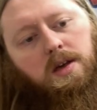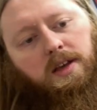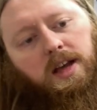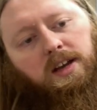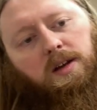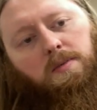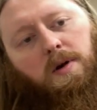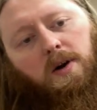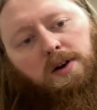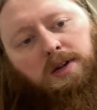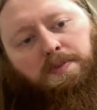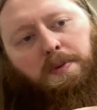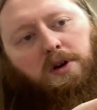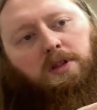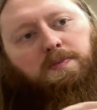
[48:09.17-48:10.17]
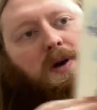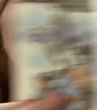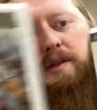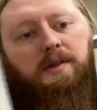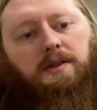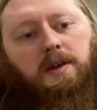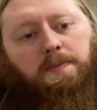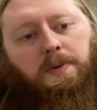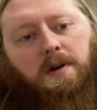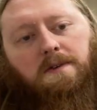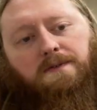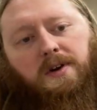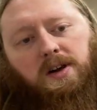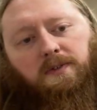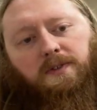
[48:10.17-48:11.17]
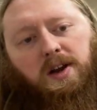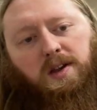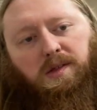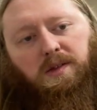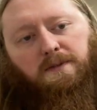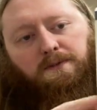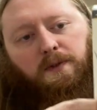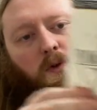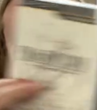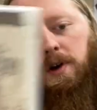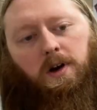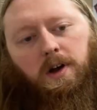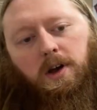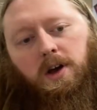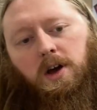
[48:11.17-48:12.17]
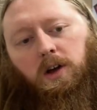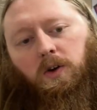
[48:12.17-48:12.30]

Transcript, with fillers: Kingdom Hearts, Birth by Sleep, Final Fantasy IV,